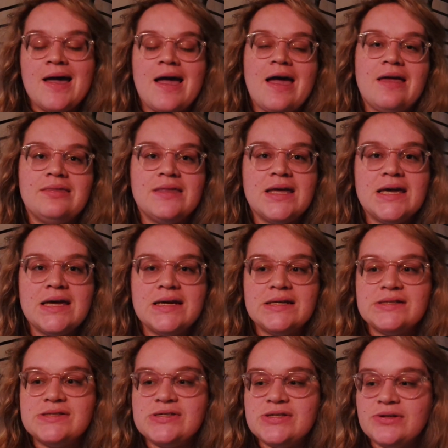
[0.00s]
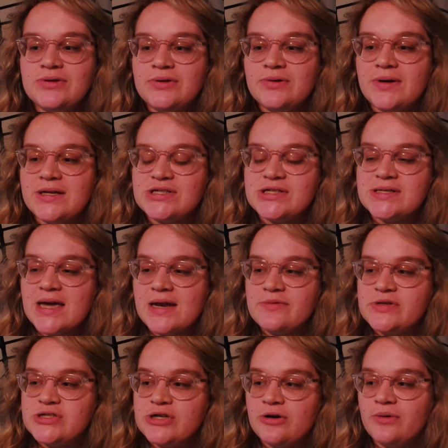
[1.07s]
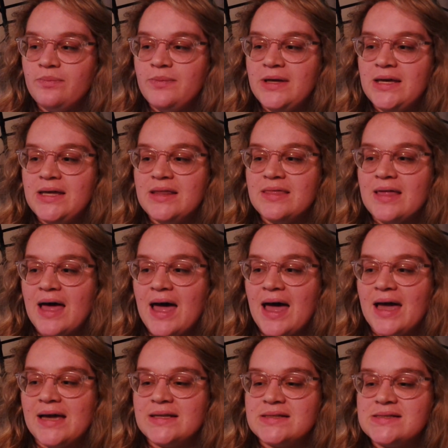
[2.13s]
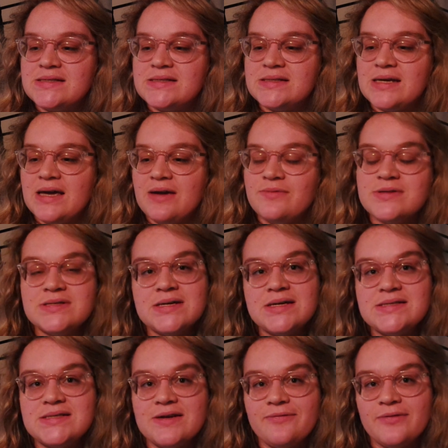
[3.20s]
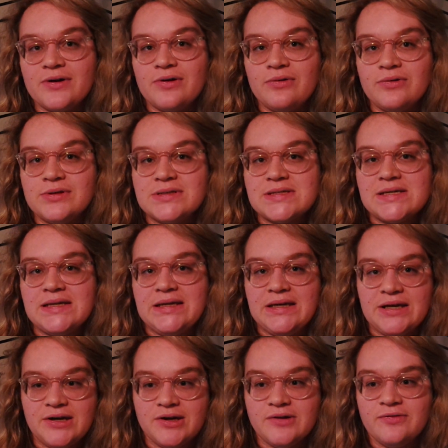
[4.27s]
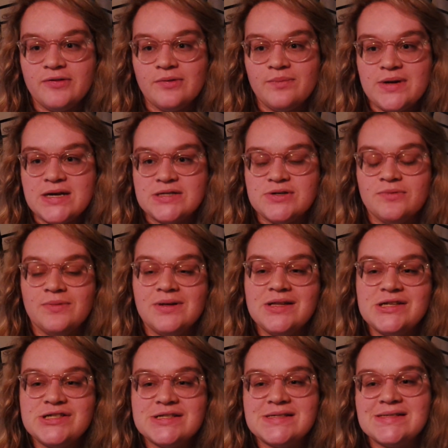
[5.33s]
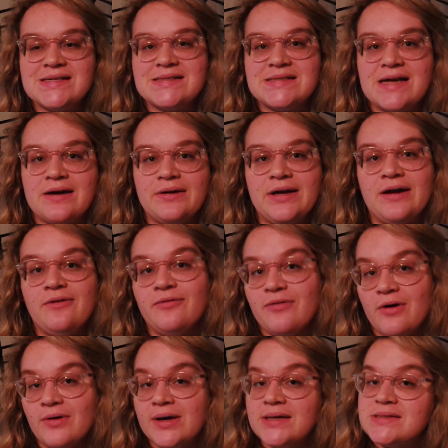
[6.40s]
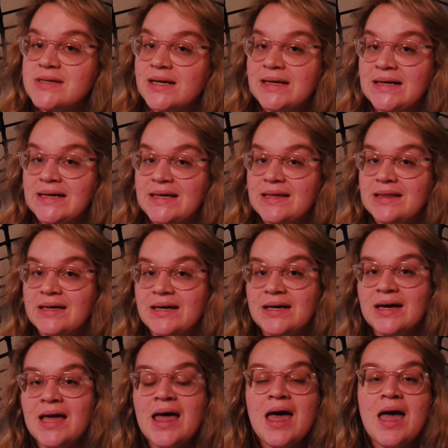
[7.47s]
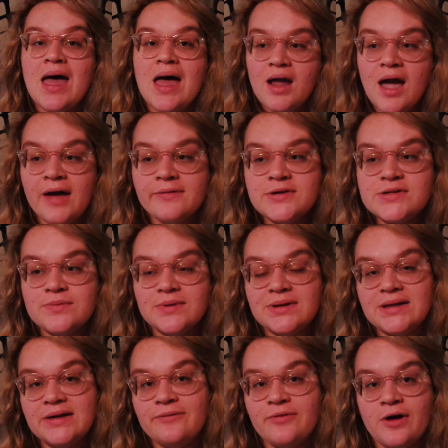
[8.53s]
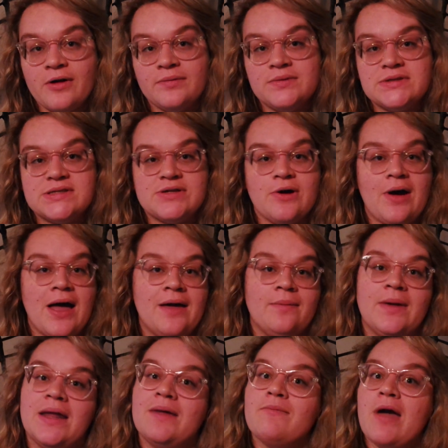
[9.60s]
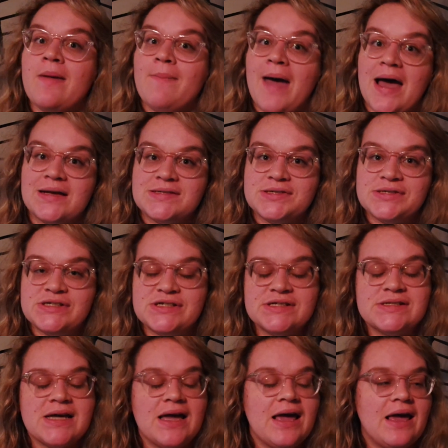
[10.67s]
And then two, it just kind of showed me that it was a difficult year for me to really just sit down and focus on anything. I was really involved, so I'm getting my master's.